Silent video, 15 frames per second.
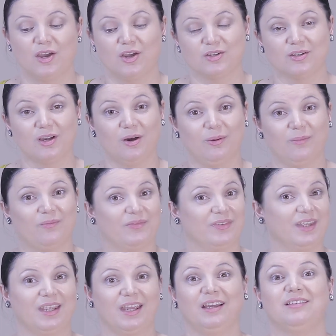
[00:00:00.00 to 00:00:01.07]
So
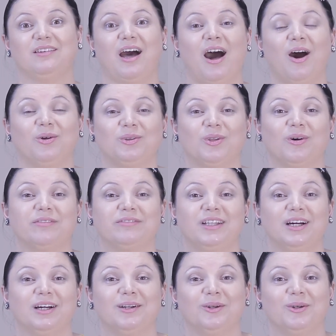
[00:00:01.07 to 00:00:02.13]
get out of
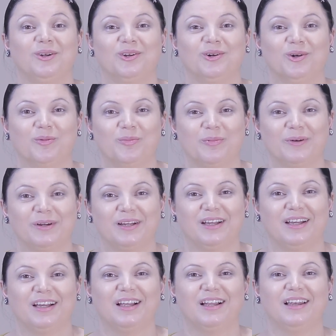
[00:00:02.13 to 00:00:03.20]
the loop.
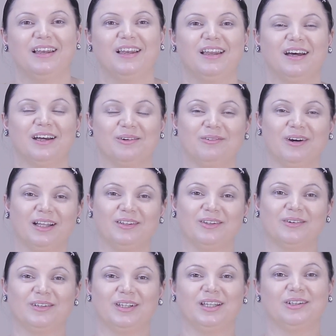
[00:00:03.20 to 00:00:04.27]
Learn what
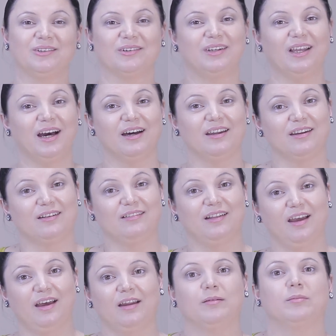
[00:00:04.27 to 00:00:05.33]
you need to learn and
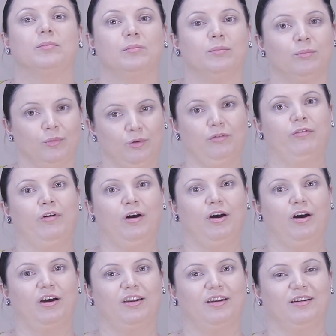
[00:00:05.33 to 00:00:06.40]
then move
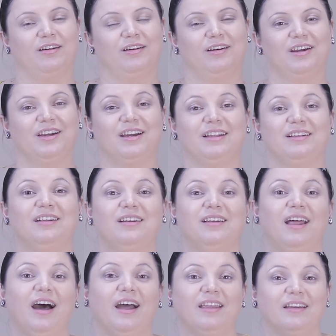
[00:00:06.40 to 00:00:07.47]
on. The
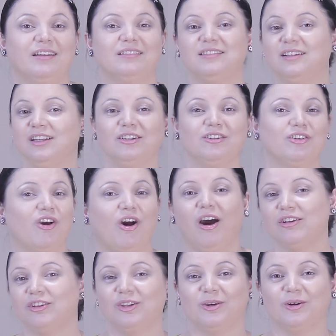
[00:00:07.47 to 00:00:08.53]
lion didn't
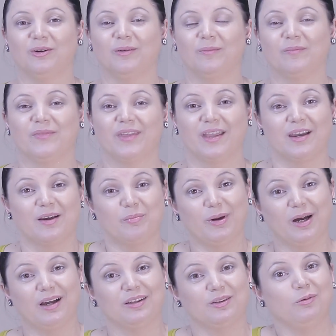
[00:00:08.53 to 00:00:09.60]
got you,
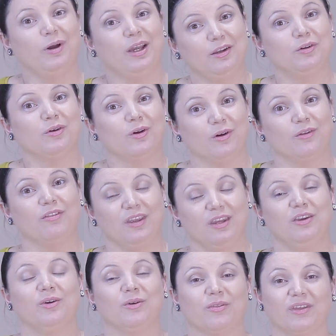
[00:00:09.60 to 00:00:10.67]
but when you
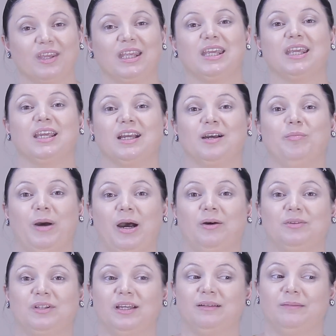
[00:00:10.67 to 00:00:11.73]
continue thinking
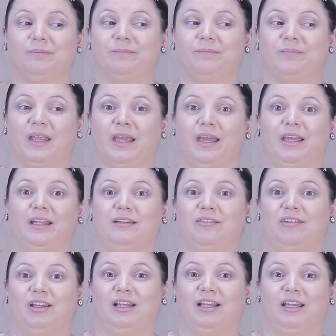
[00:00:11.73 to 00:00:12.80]
about it and
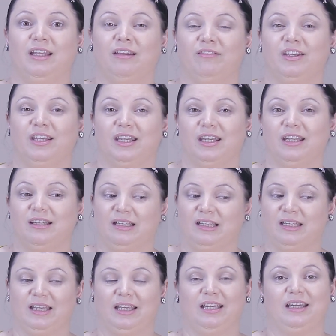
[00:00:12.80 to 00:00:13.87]
reliving it
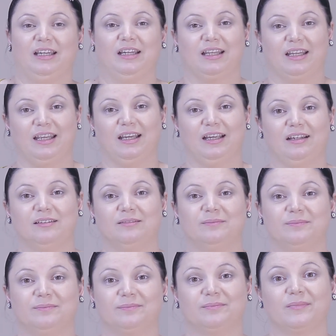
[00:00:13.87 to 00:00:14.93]
again and again,
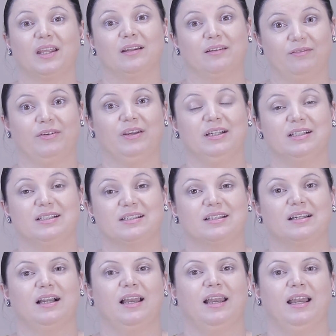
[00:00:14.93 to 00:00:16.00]
it feels
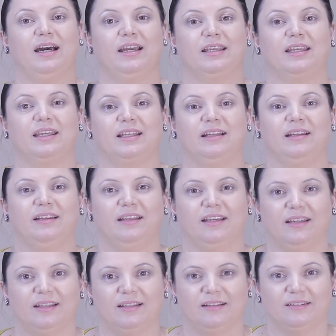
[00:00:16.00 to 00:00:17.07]
like it
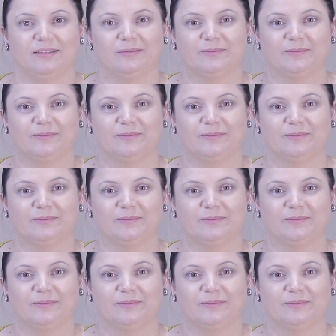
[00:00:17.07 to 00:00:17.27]
did.